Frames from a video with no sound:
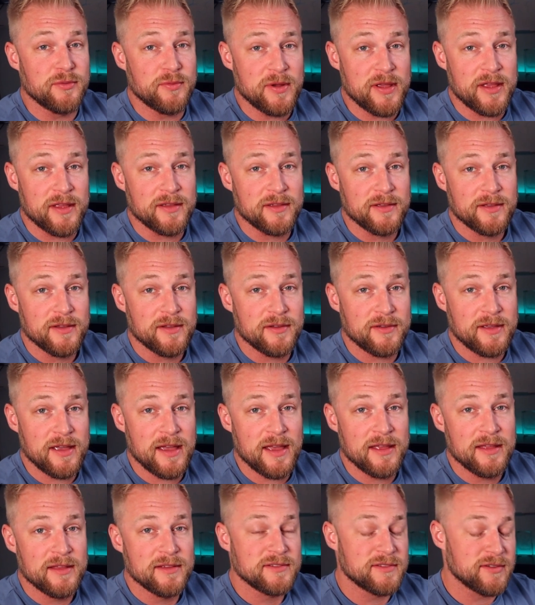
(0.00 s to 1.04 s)
week,
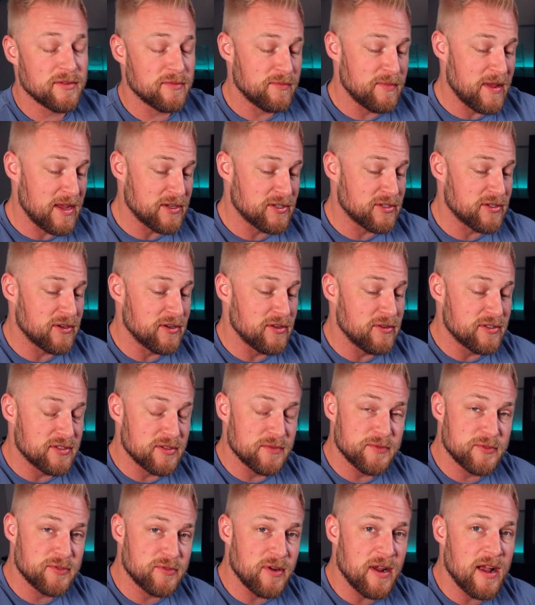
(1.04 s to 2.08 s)
okay? So make sure you
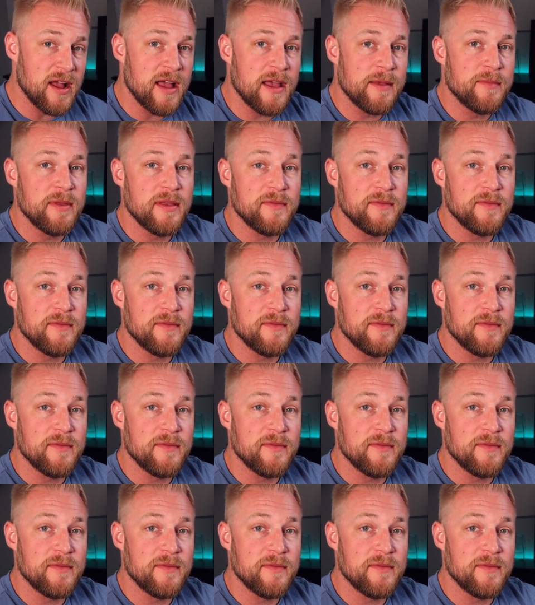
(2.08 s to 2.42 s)
subscribe.